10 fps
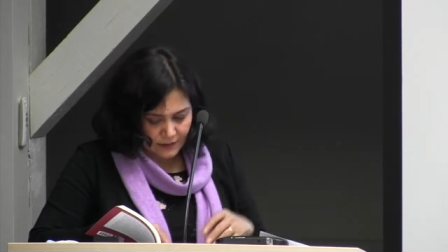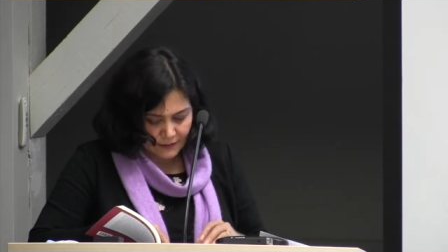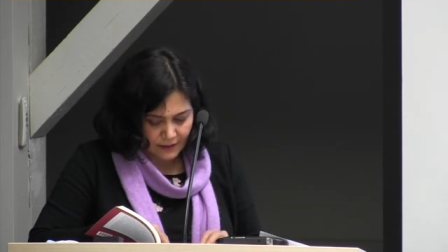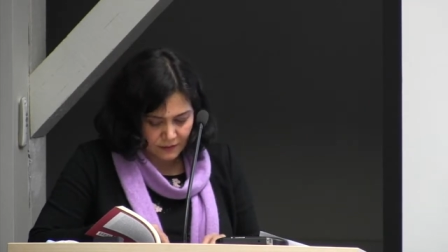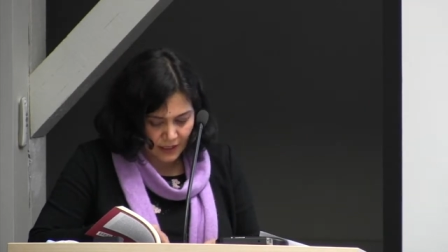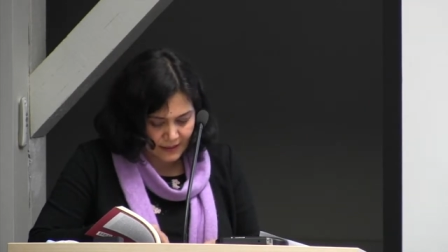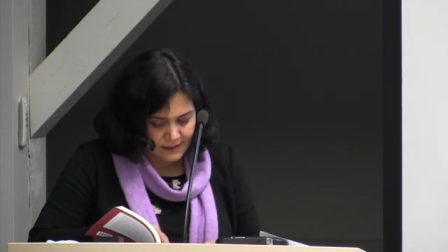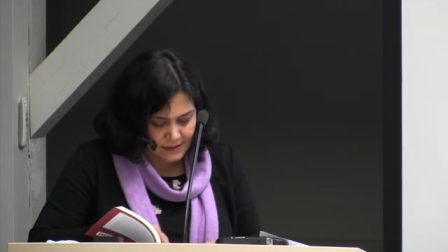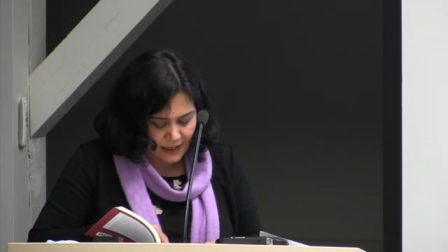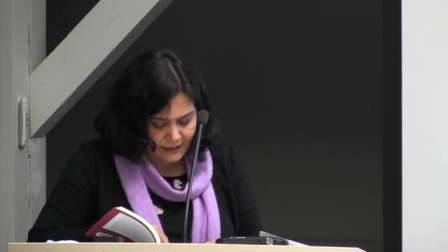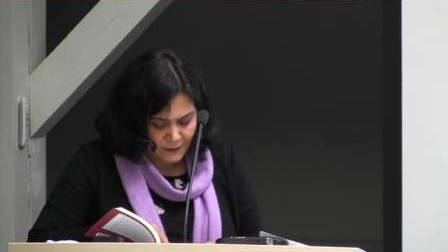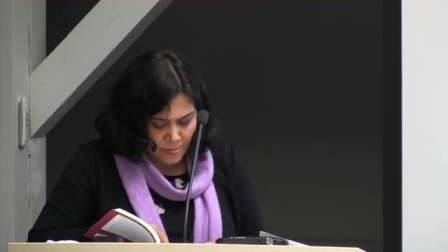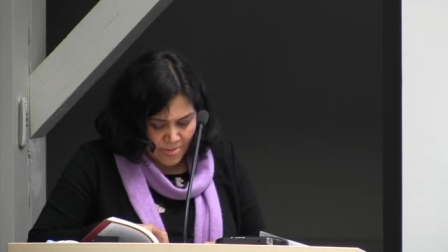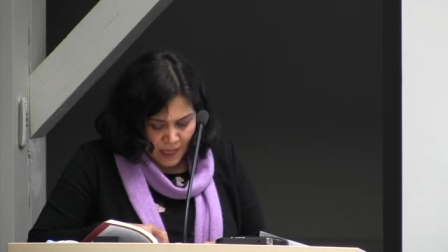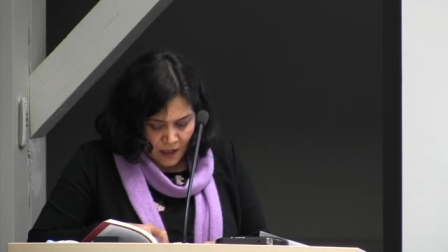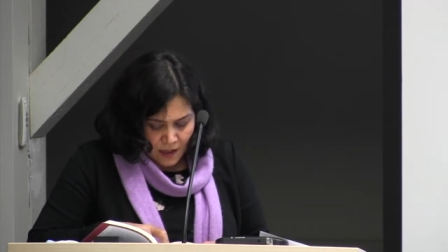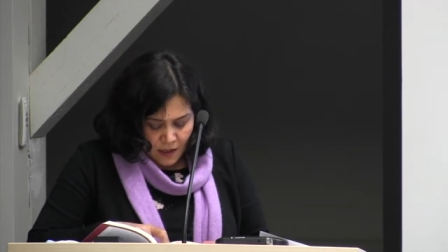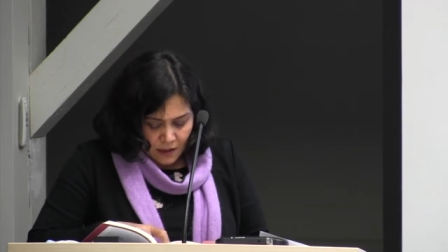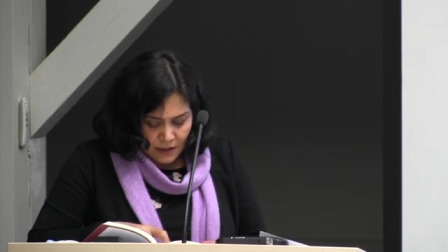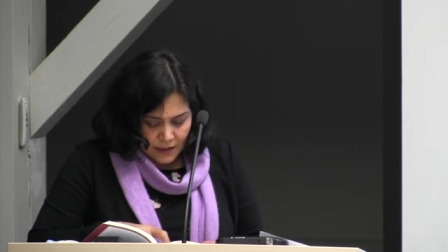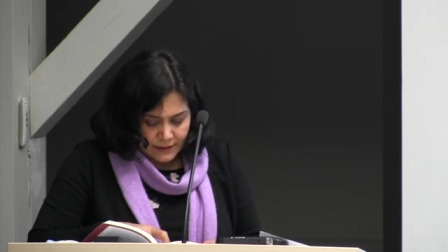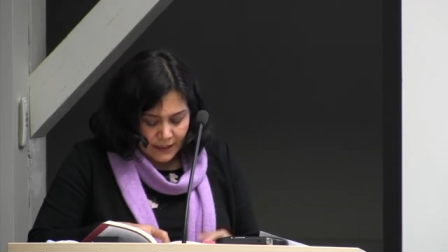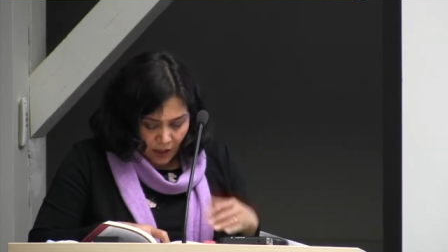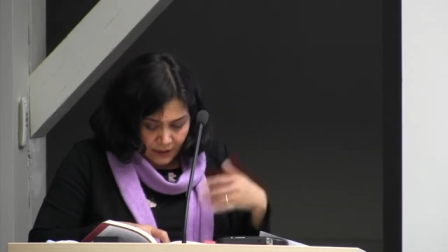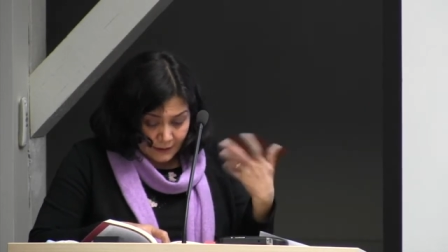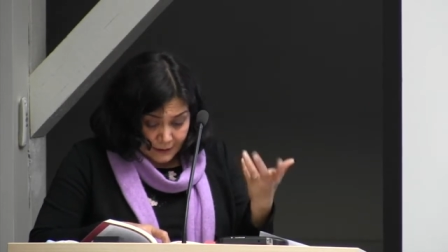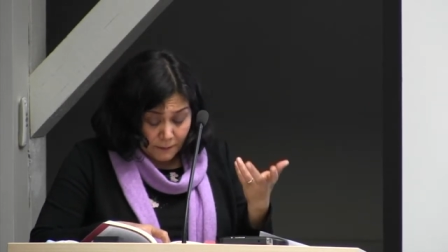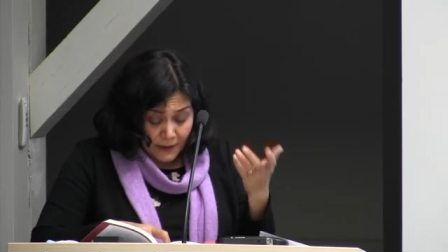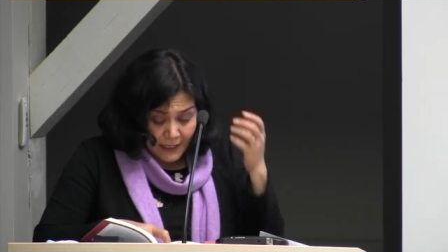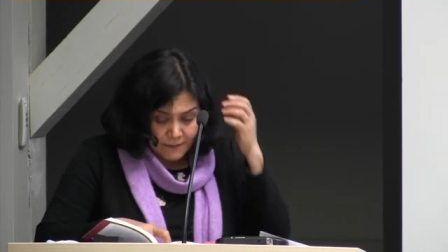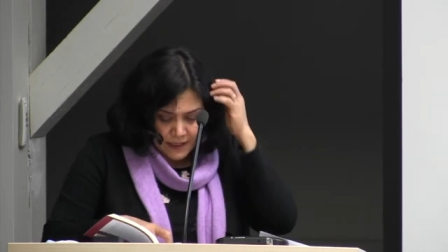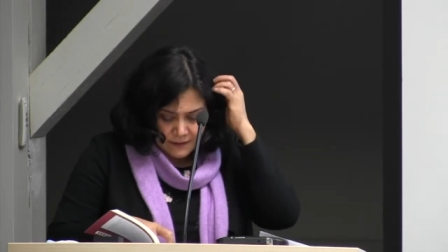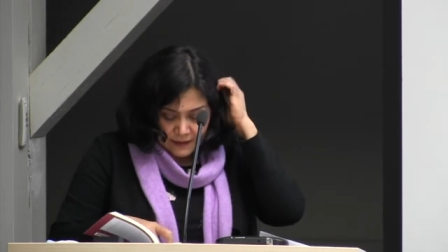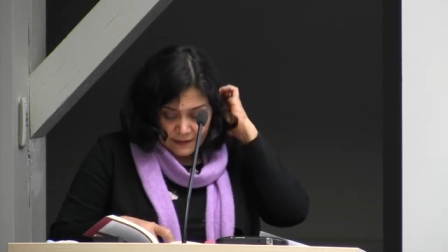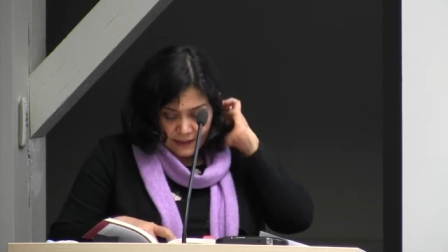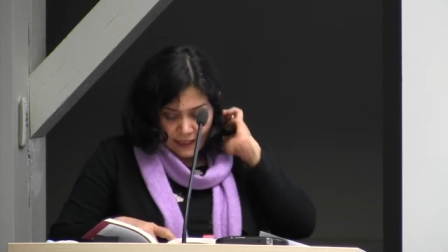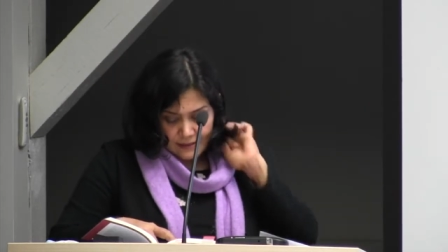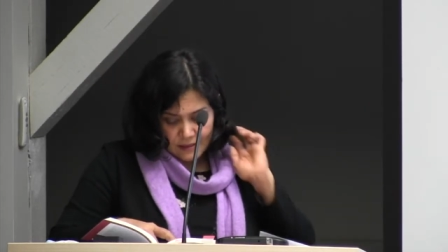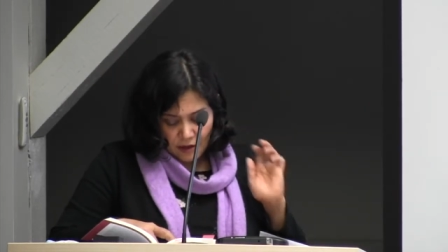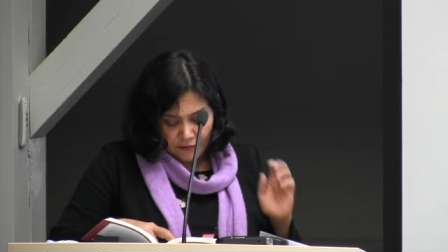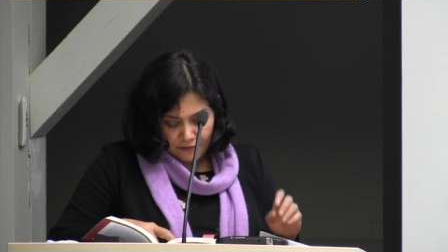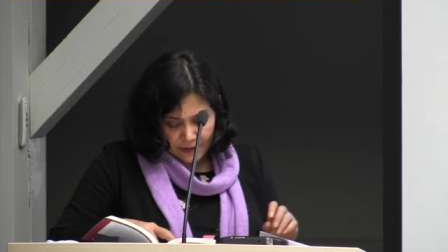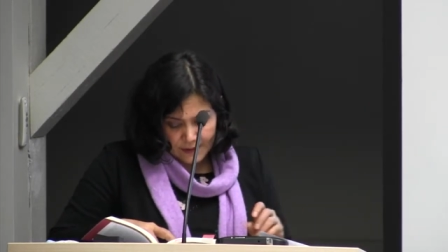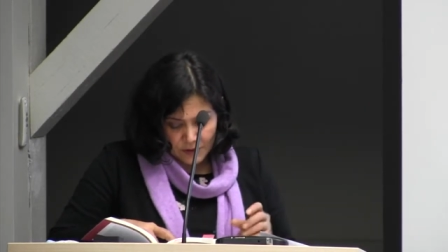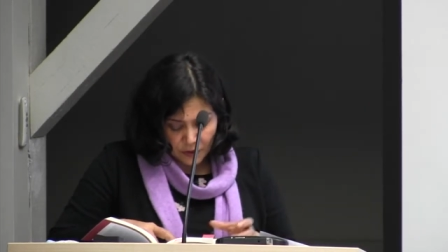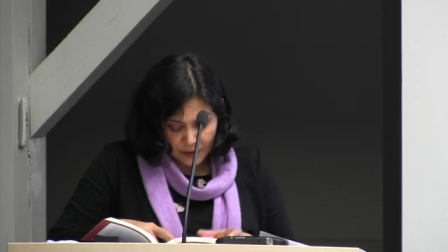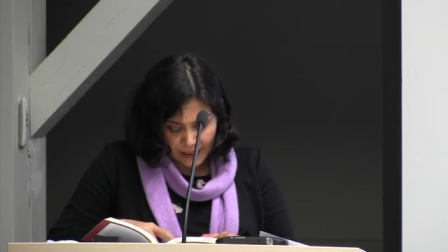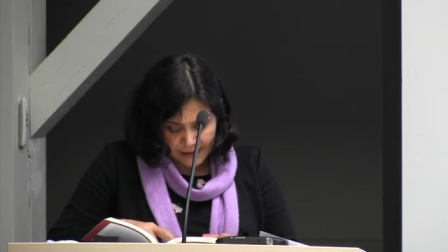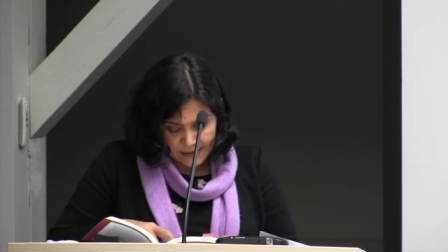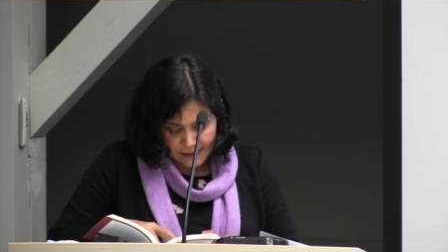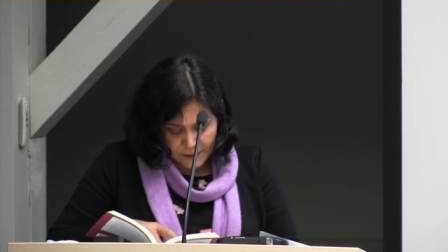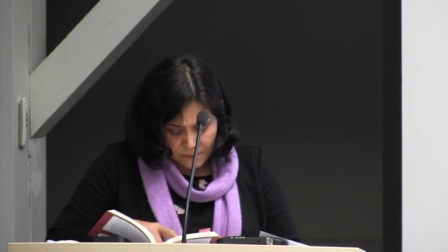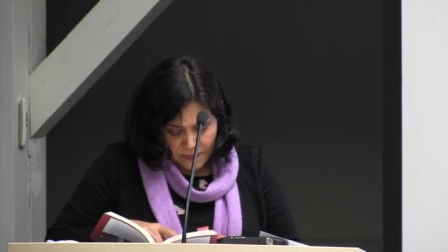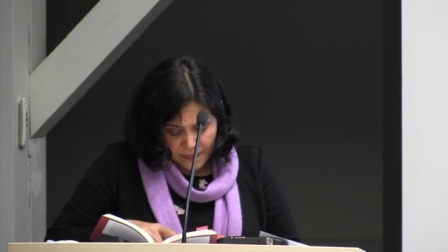on the right side, regarding the payment in the case of surrogacy,